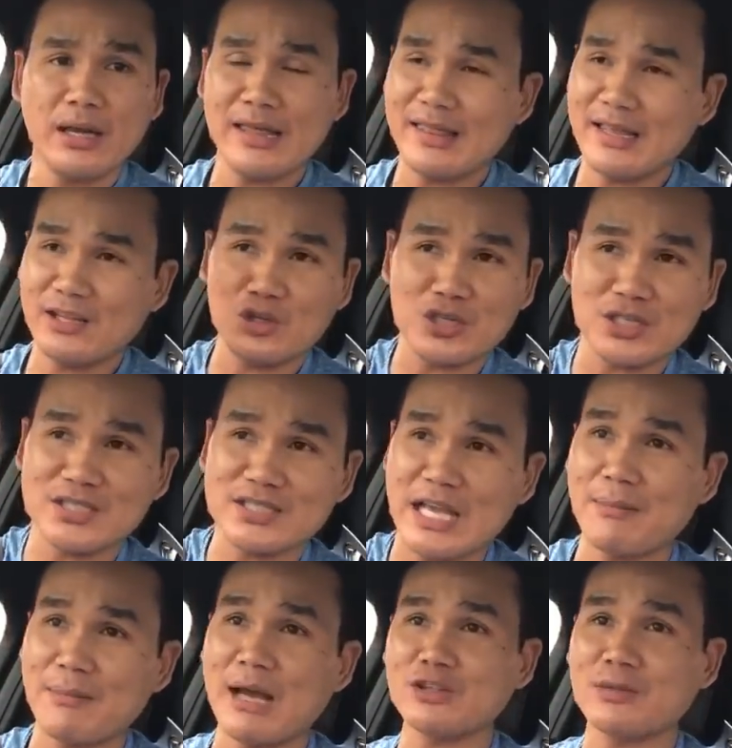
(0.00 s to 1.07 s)
And then you just
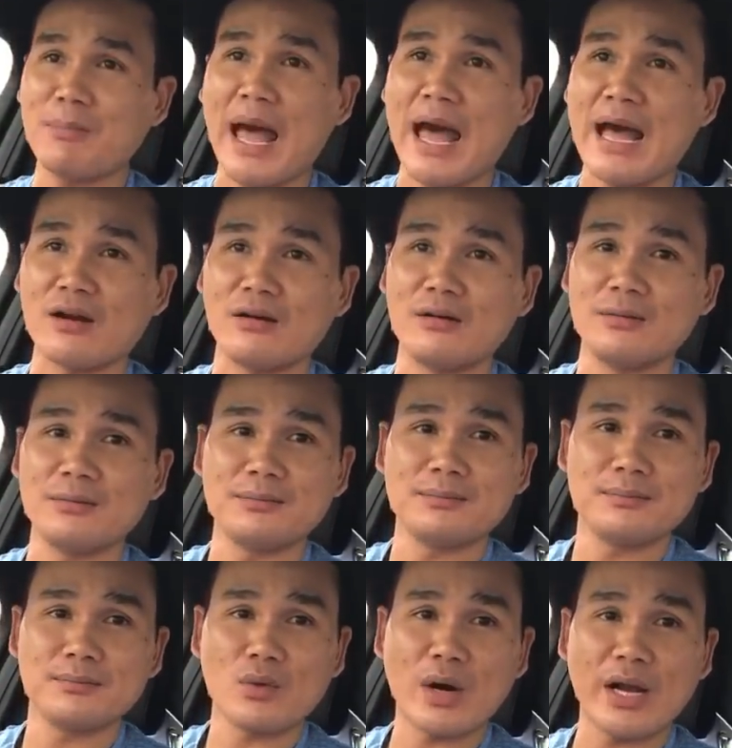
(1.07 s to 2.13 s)
send them out to battle,
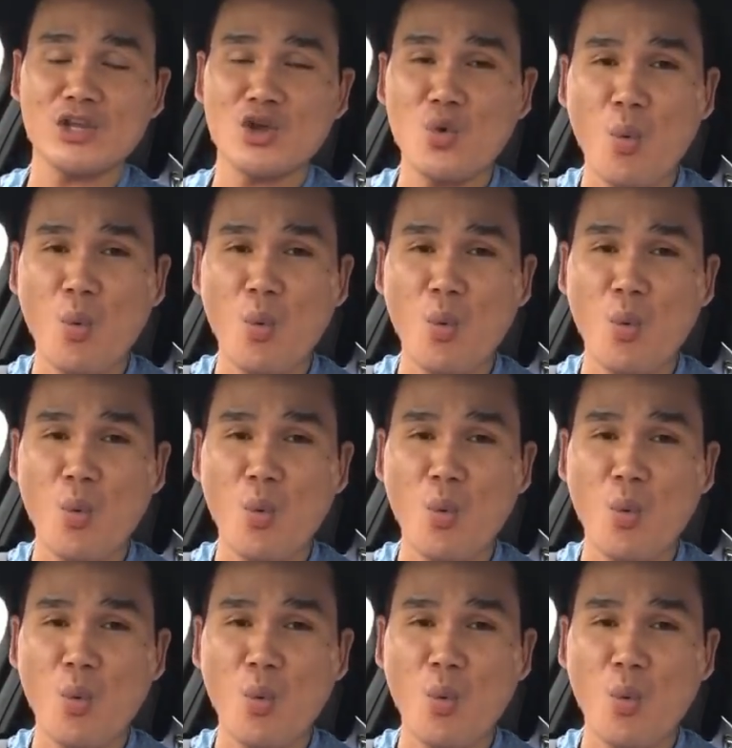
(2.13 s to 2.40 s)
right?